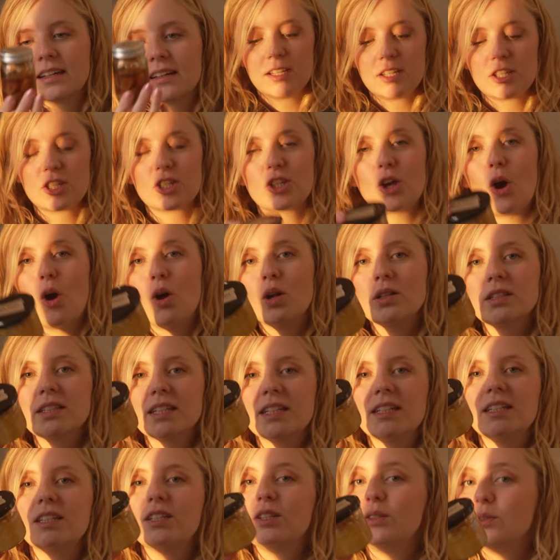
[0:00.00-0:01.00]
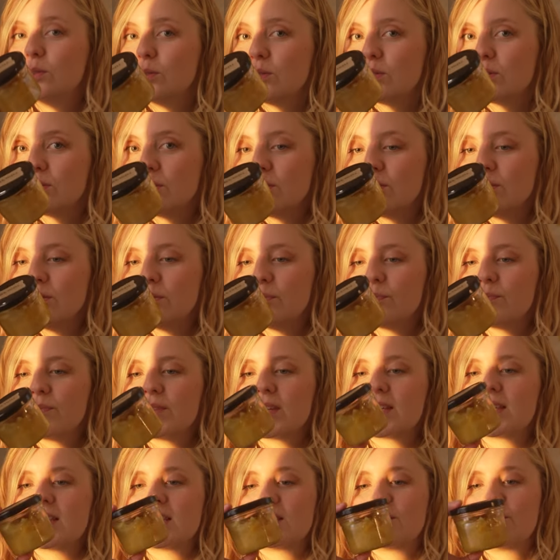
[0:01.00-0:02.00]
Salted yuzu.
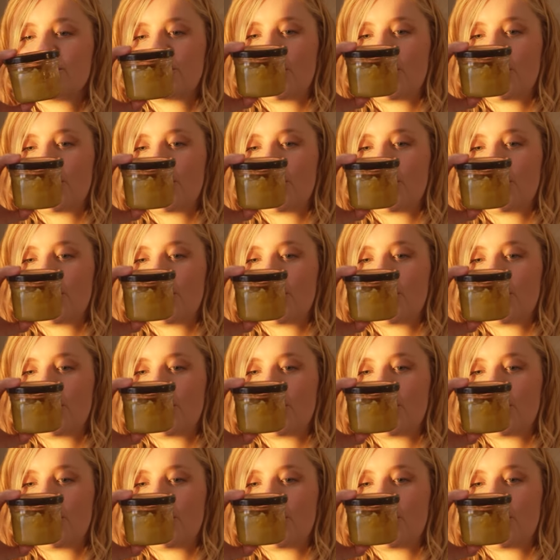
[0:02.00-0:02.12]
This is